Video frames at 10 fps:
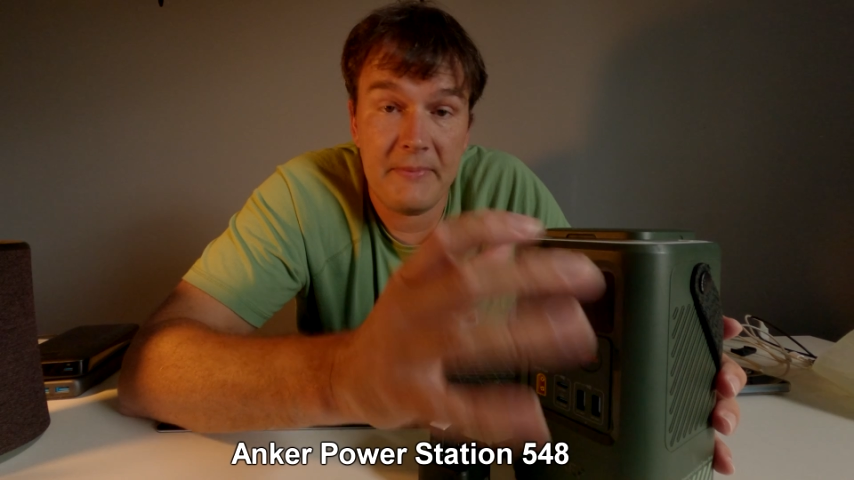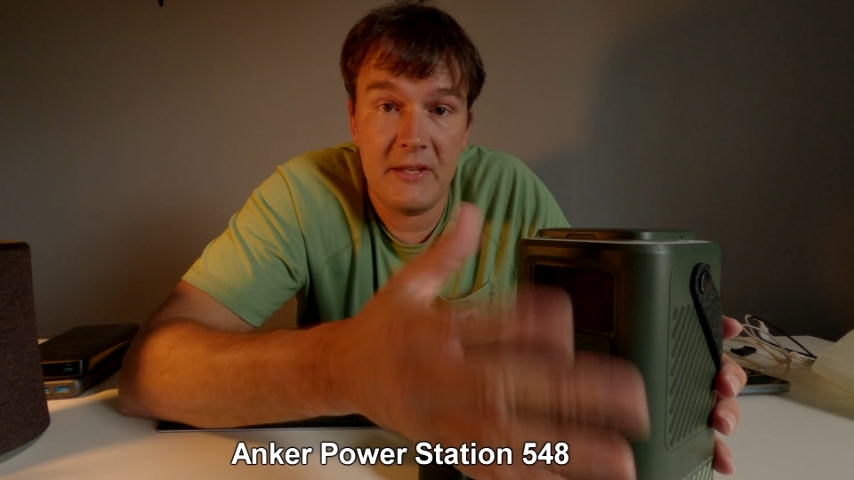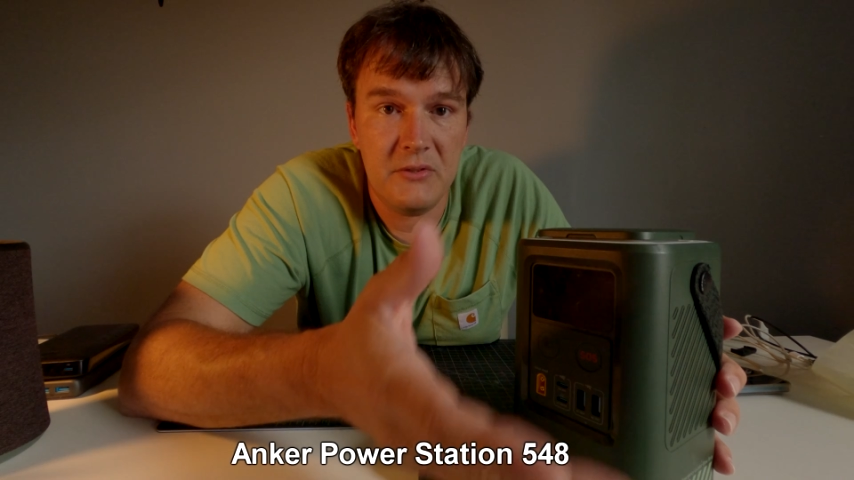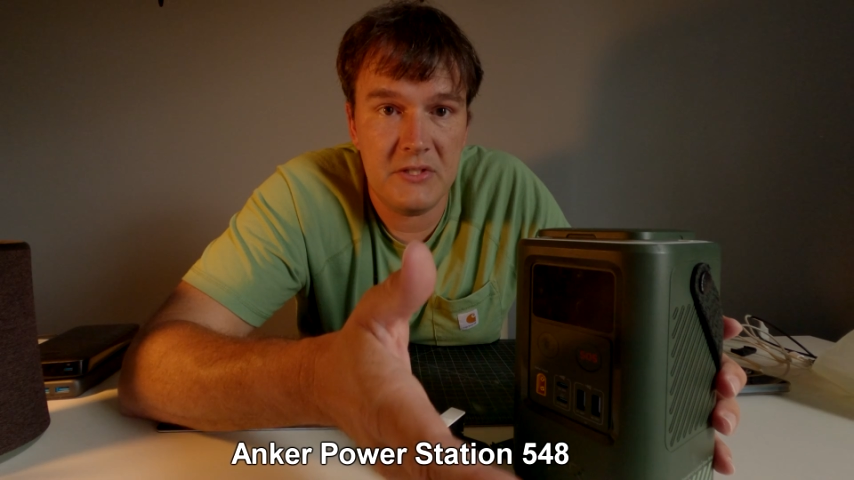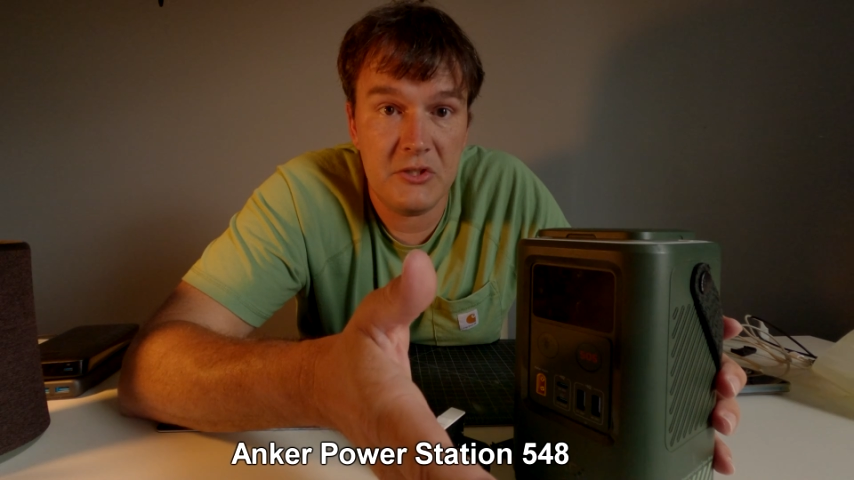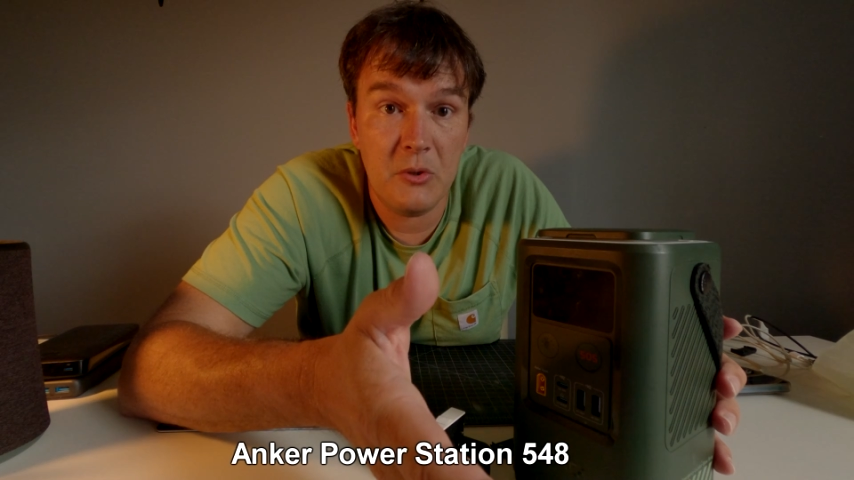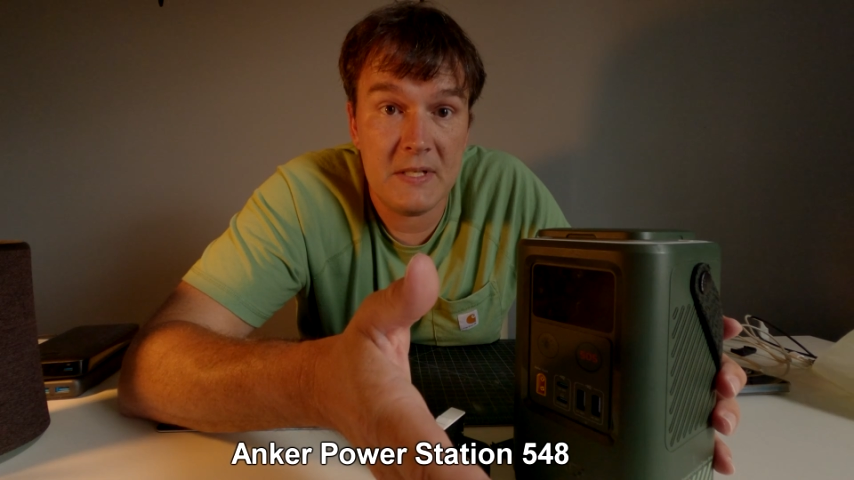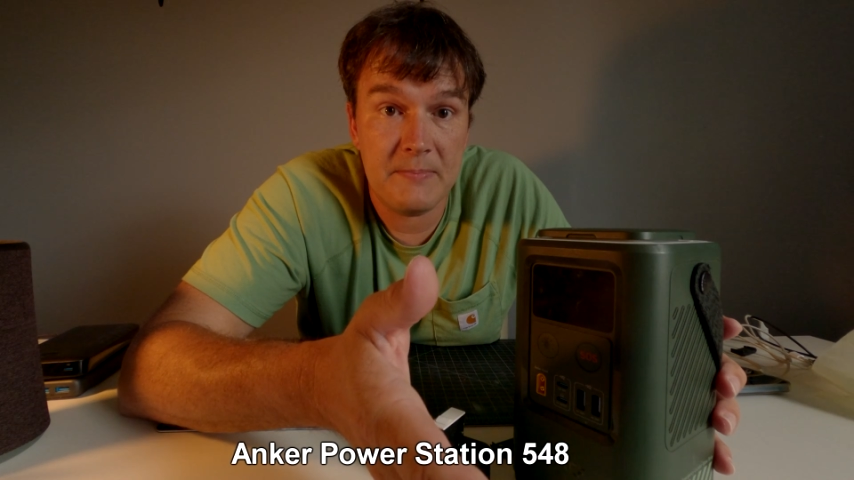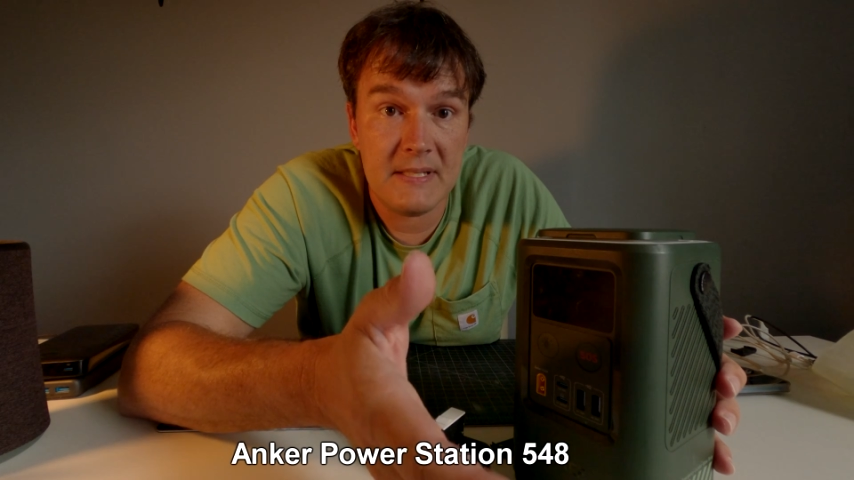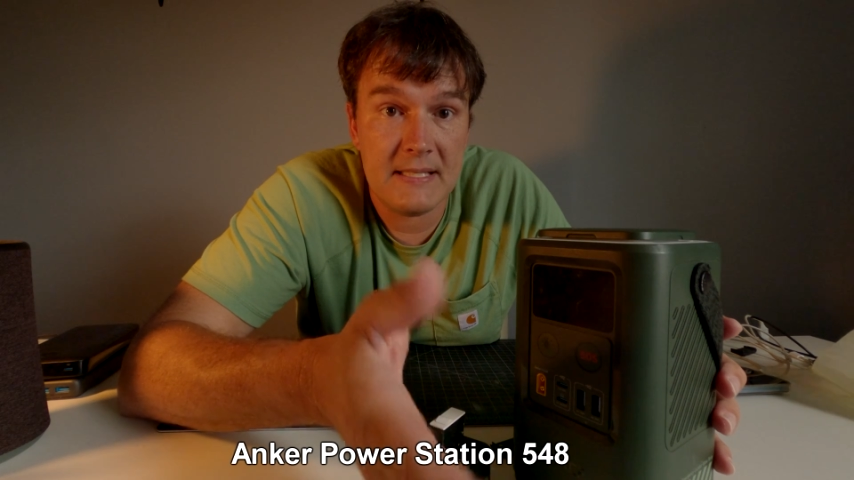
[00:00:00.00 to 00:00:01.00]
that uses
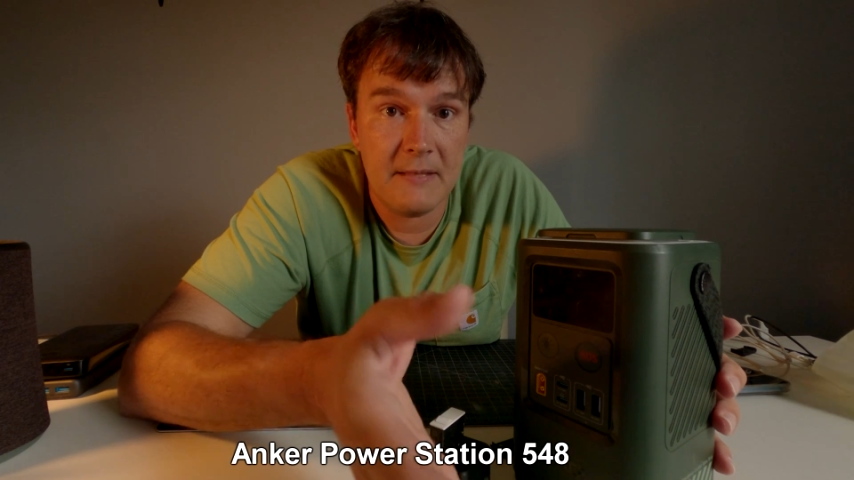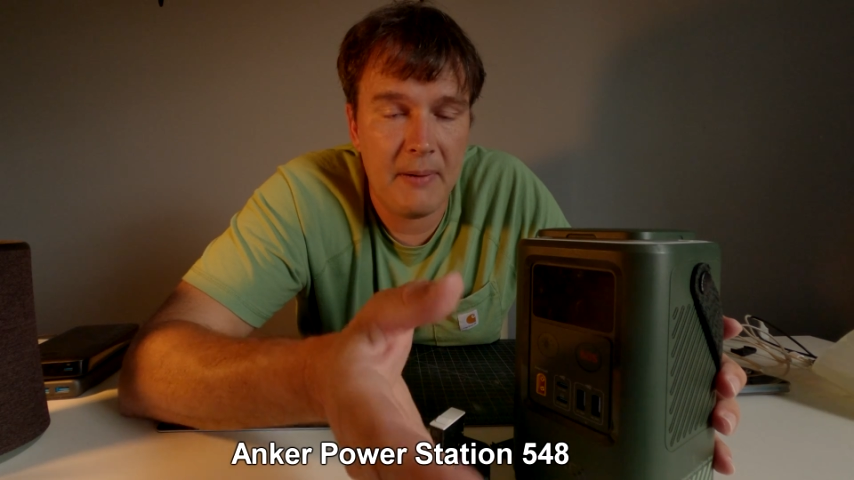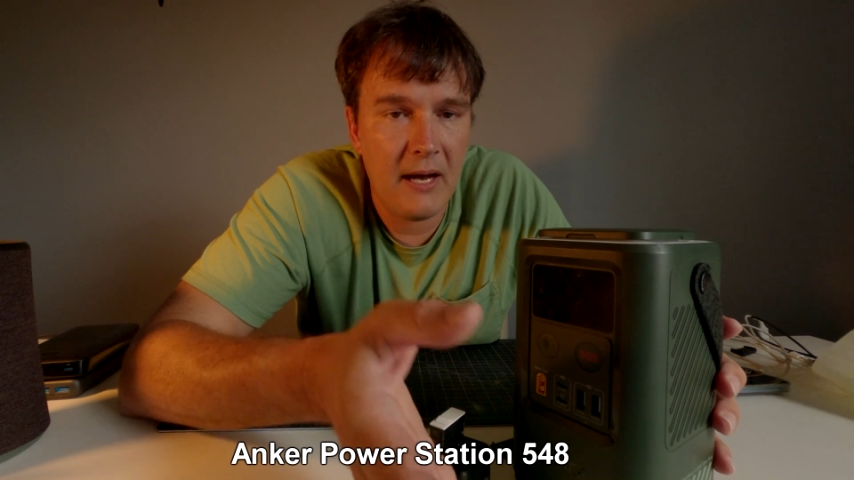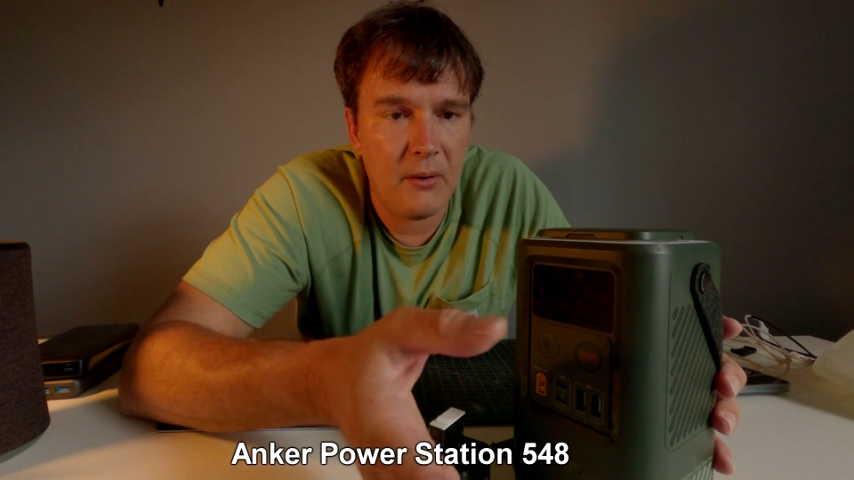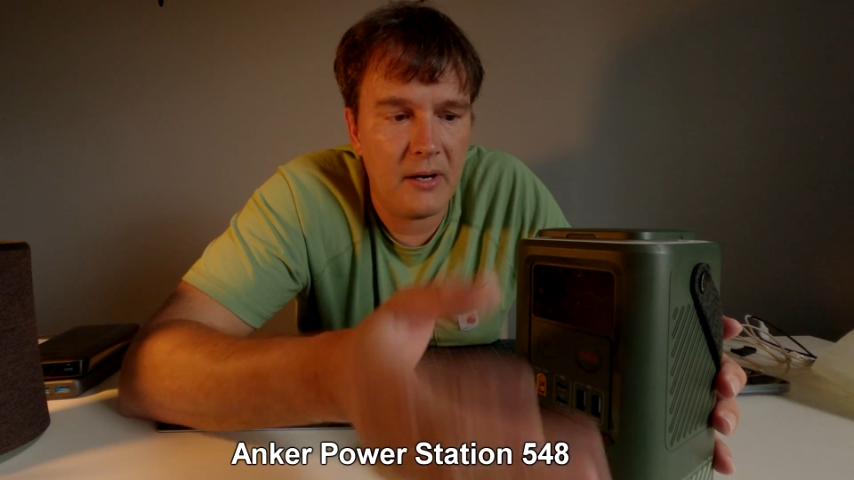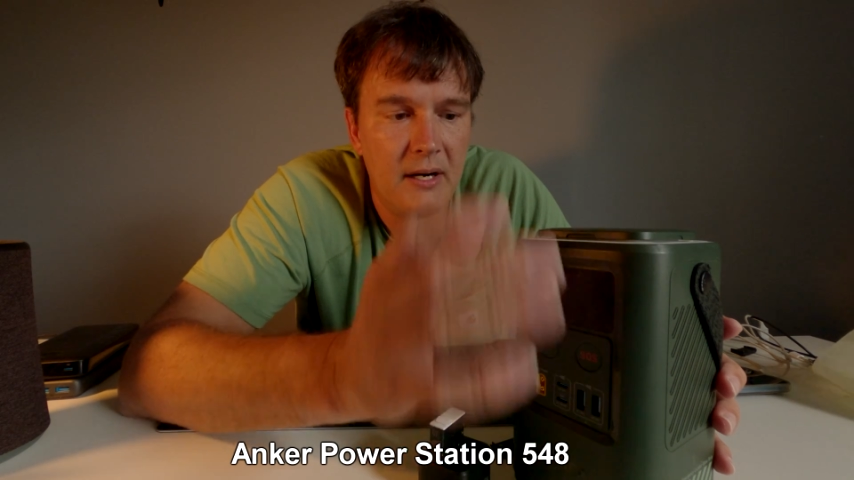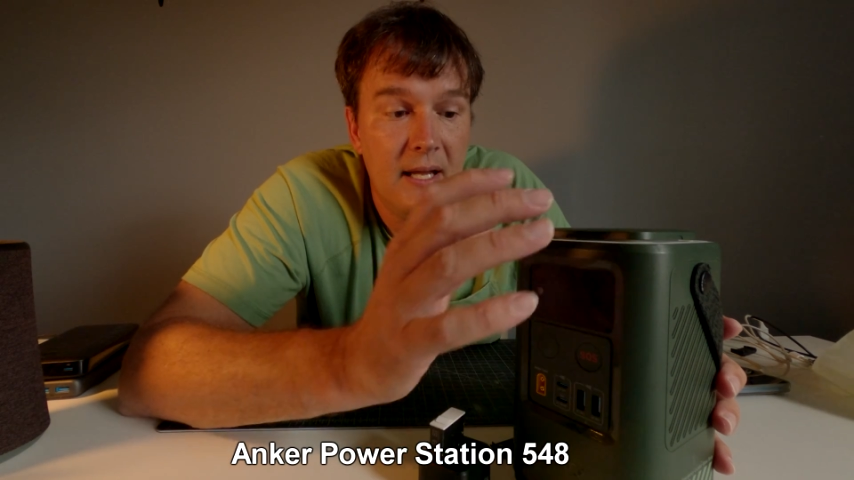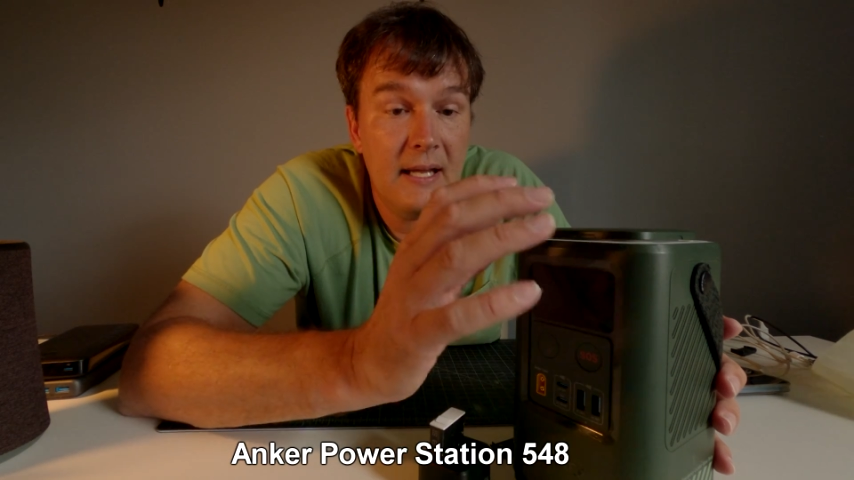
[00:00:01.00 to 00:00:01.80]
USB-C power,